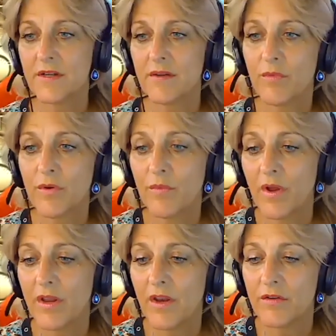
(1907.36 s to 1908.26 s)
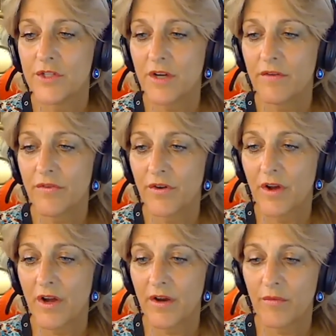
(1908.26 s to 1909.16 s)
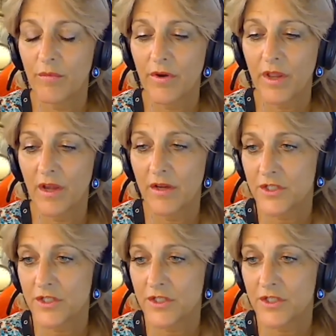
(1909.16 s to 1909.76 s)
and we're you know Jennifer and I are working on.